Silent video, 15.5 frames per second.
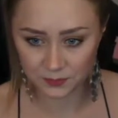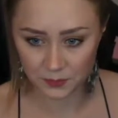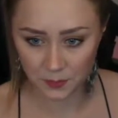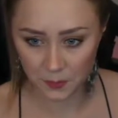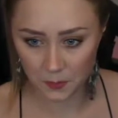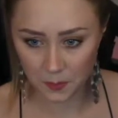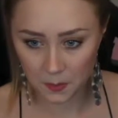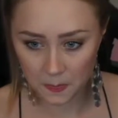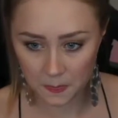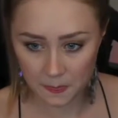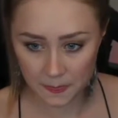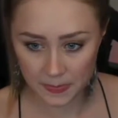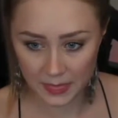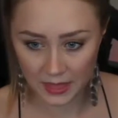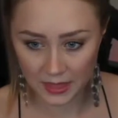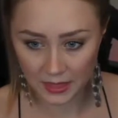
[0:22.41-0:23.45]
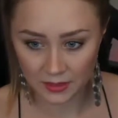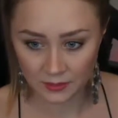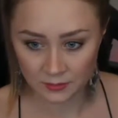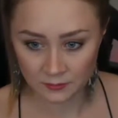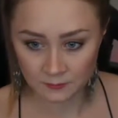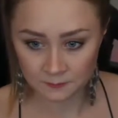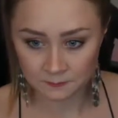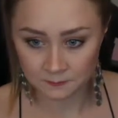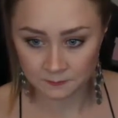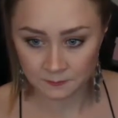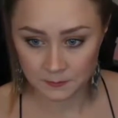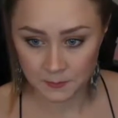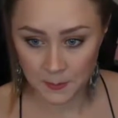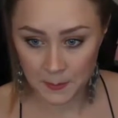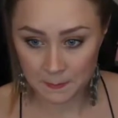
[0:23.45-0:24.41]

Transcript: (silence)